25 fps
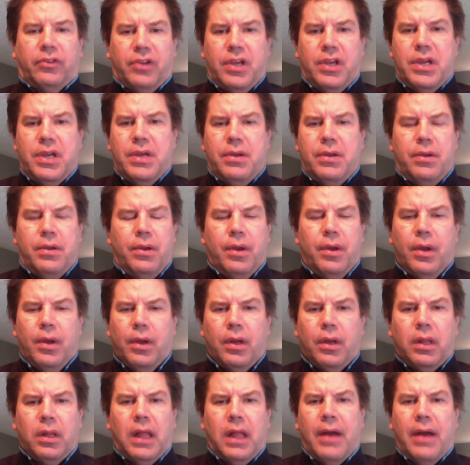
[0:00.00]
see
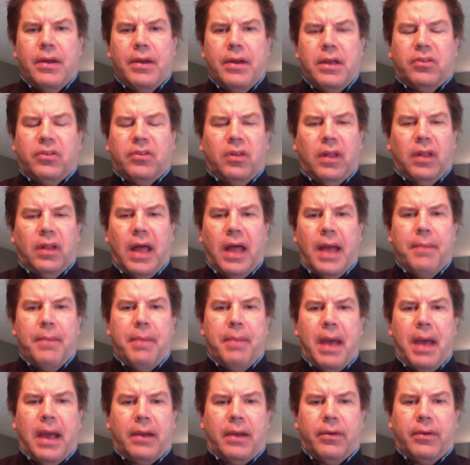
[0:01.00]
Clowney as a
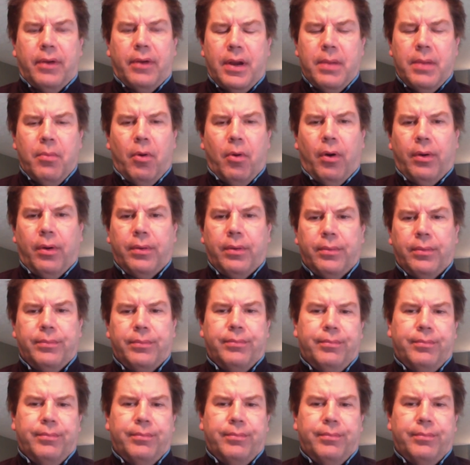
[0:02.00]
linebacker anymore.